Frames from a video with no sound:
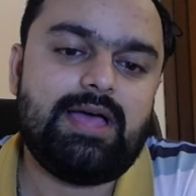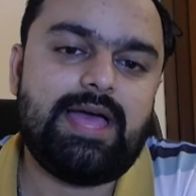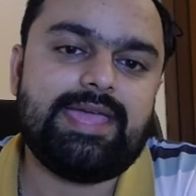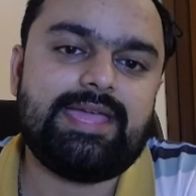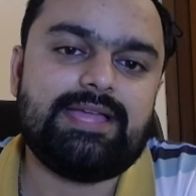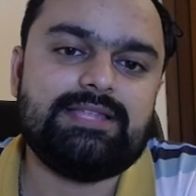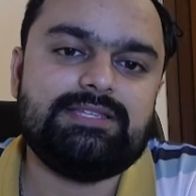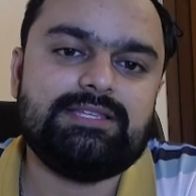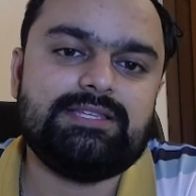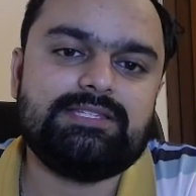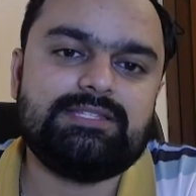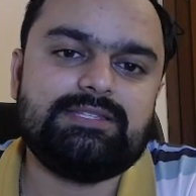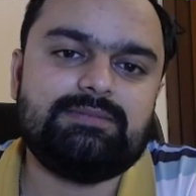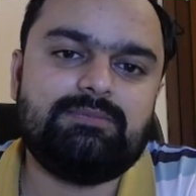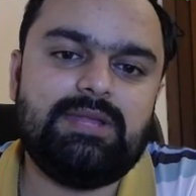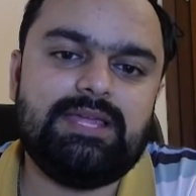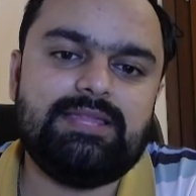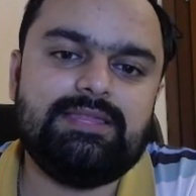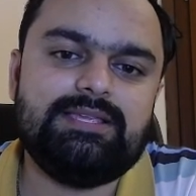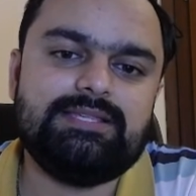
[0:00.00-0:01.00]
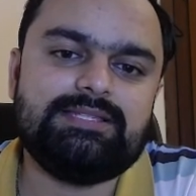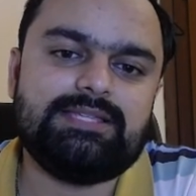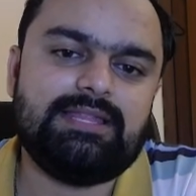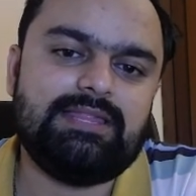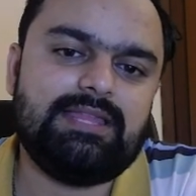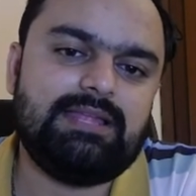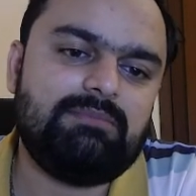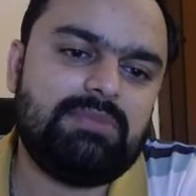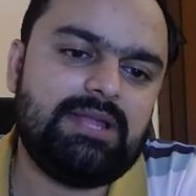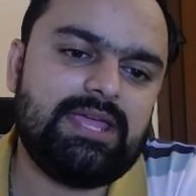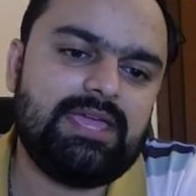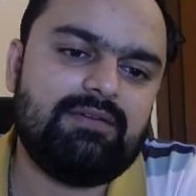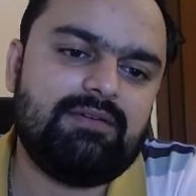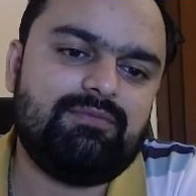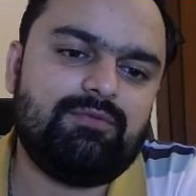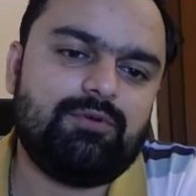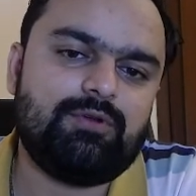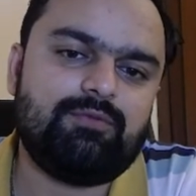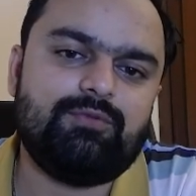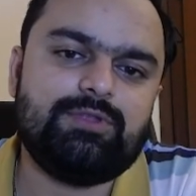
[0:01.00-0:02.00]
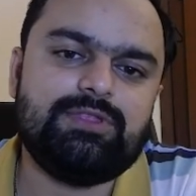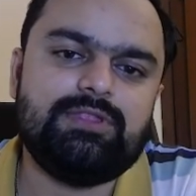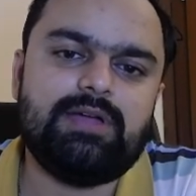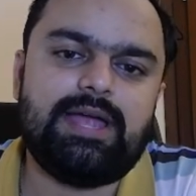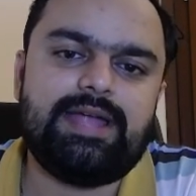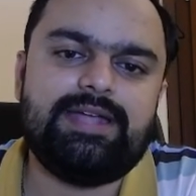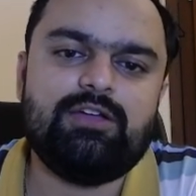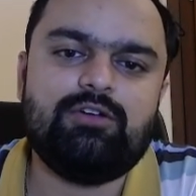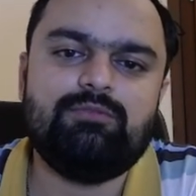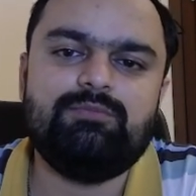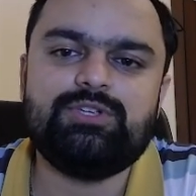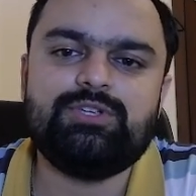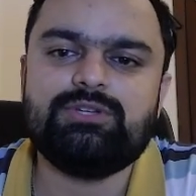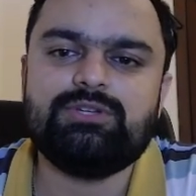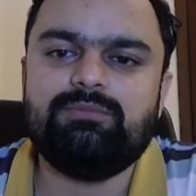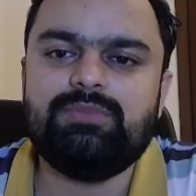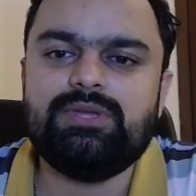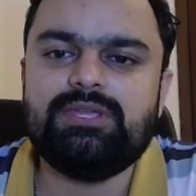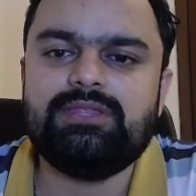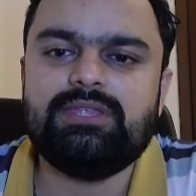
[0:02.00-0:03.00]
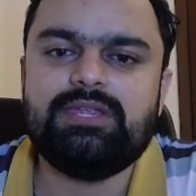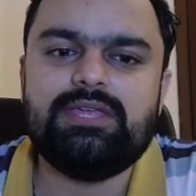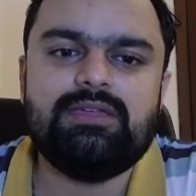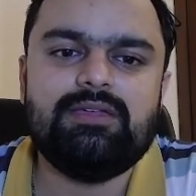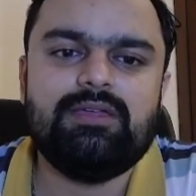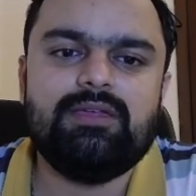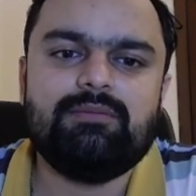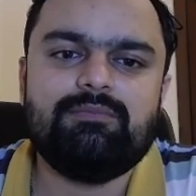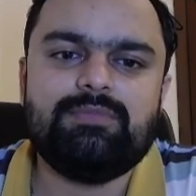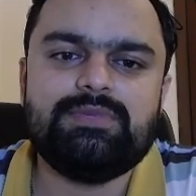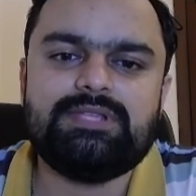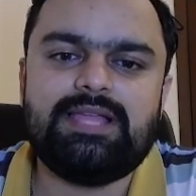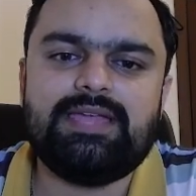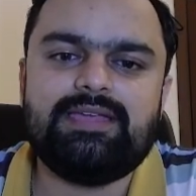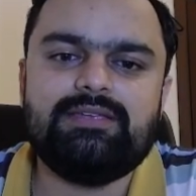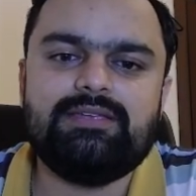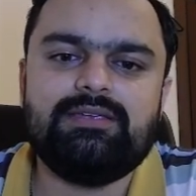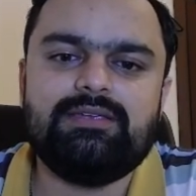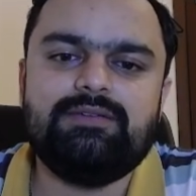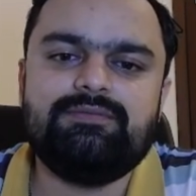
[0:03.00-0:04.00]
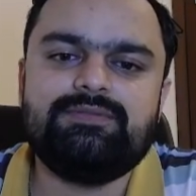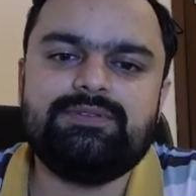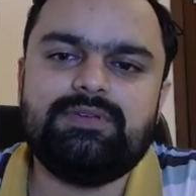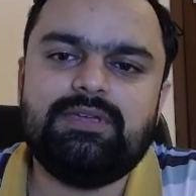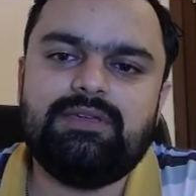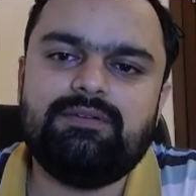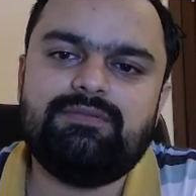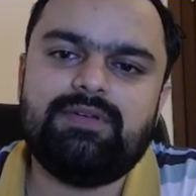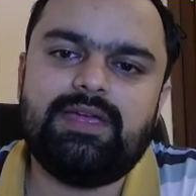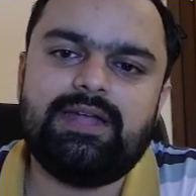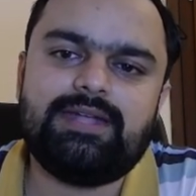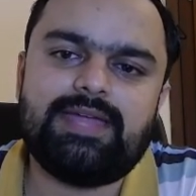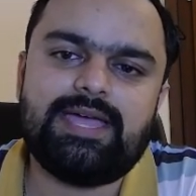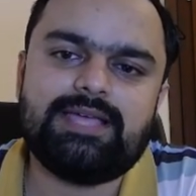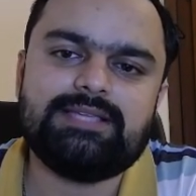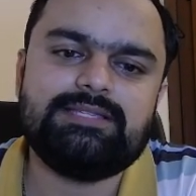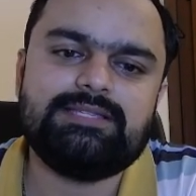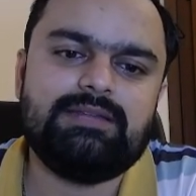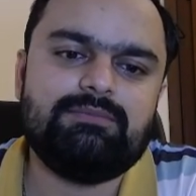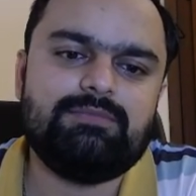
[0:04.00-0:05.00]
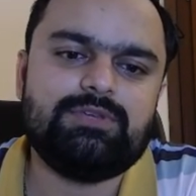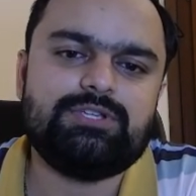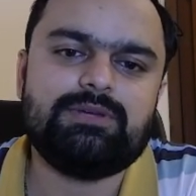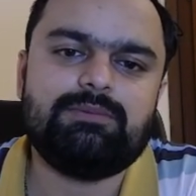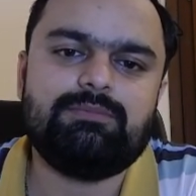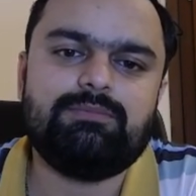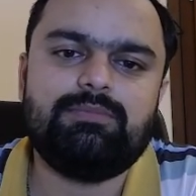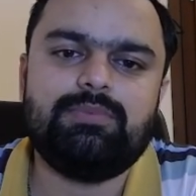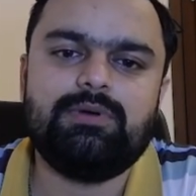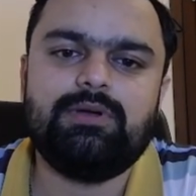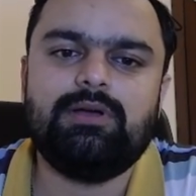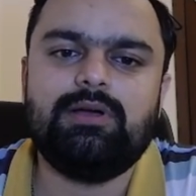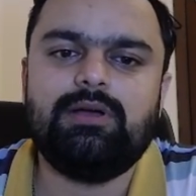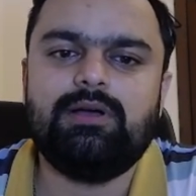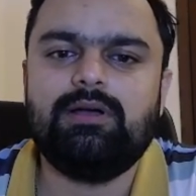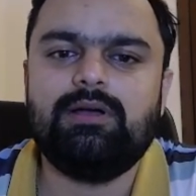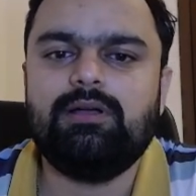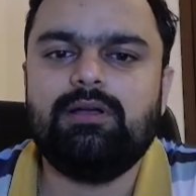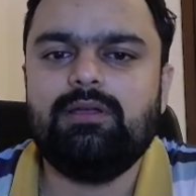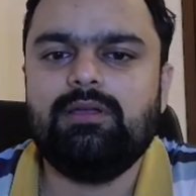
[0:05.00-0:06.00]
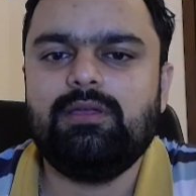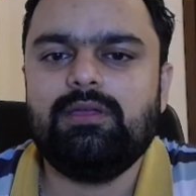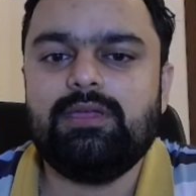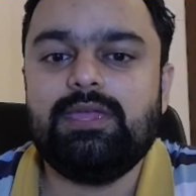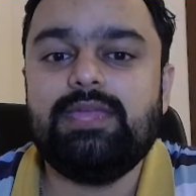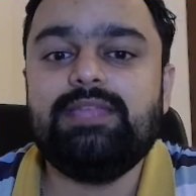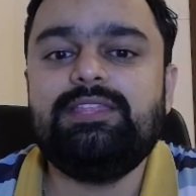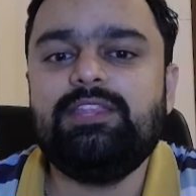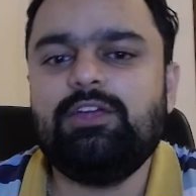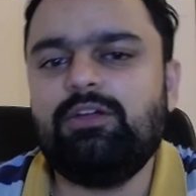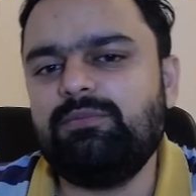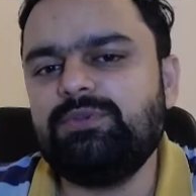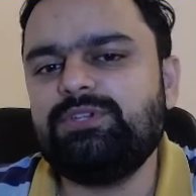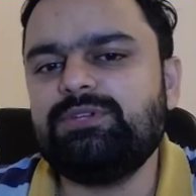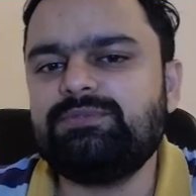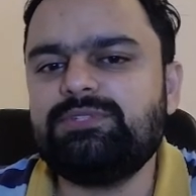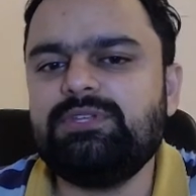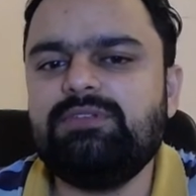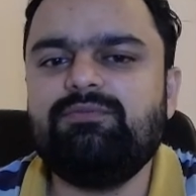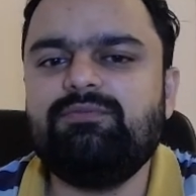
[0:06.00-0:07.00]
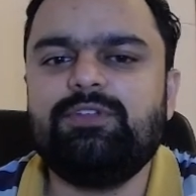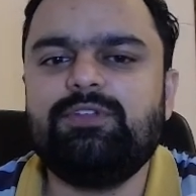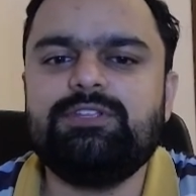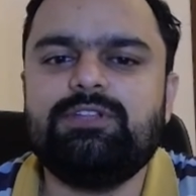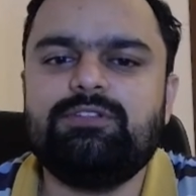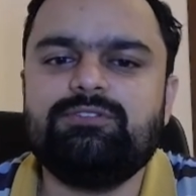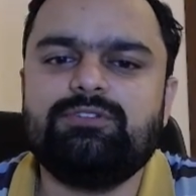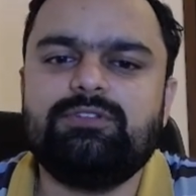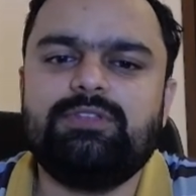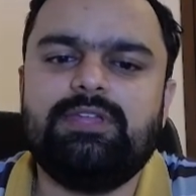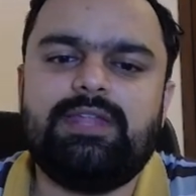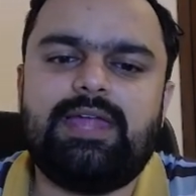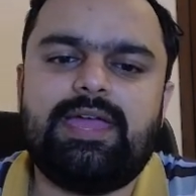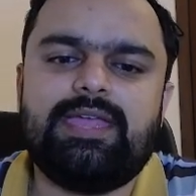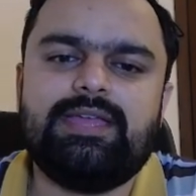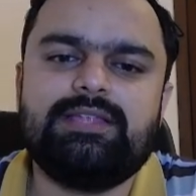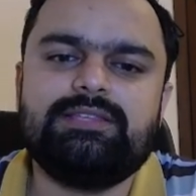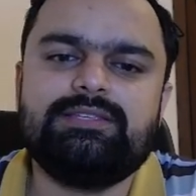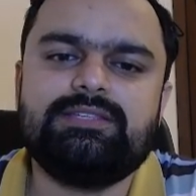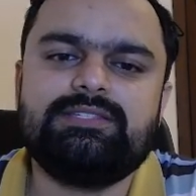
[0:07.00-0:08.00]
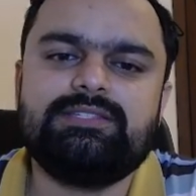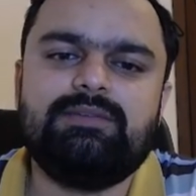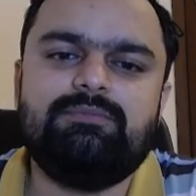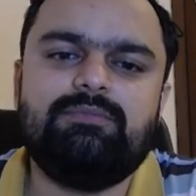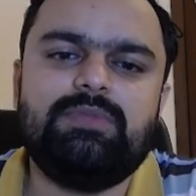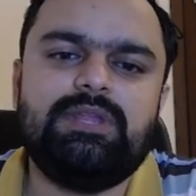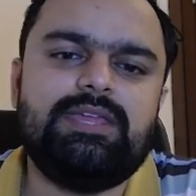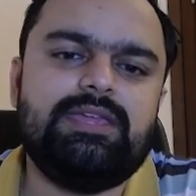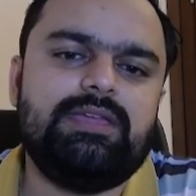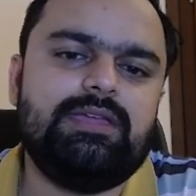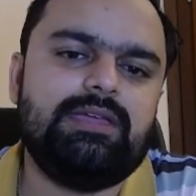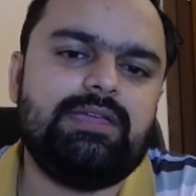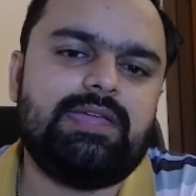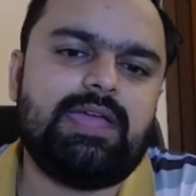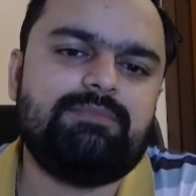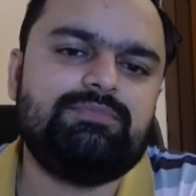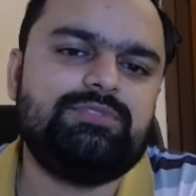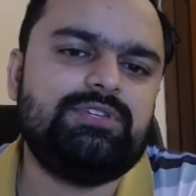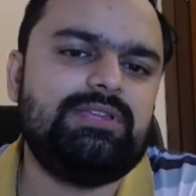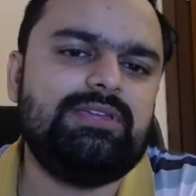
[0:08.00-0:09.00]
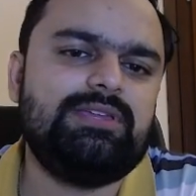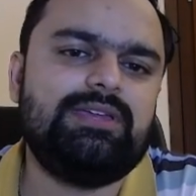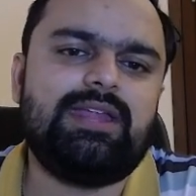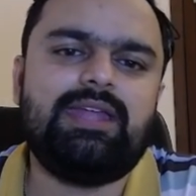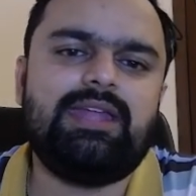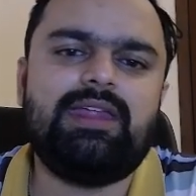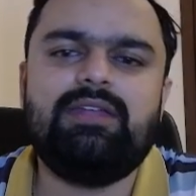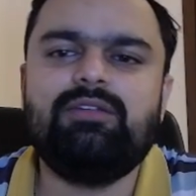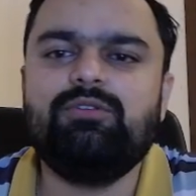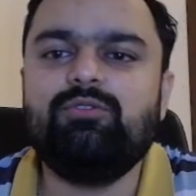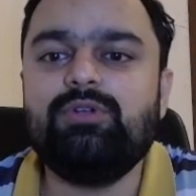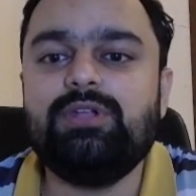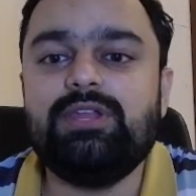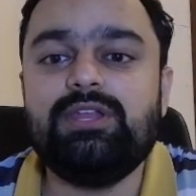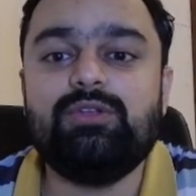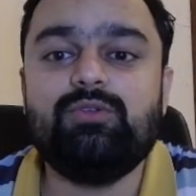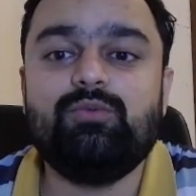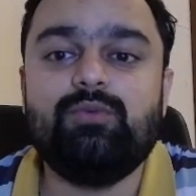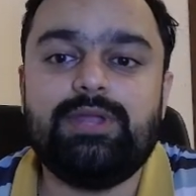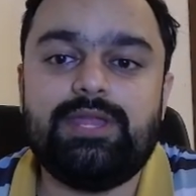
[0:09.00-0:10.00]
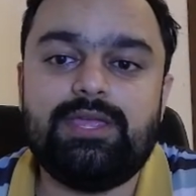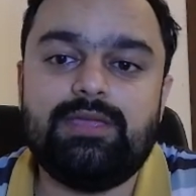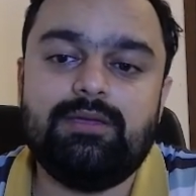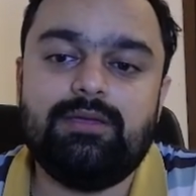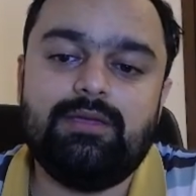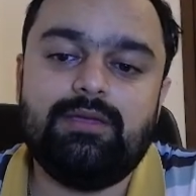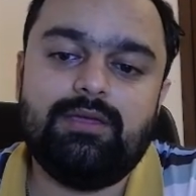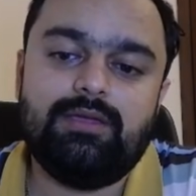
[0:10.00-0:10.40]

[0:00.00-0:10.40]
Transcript: can just play this and then play a4 with the idea of bishop b3. Means like if he attacks, then bishop a3 or bishop c4 is also there. I can just simply capture here, and I don't need to worry.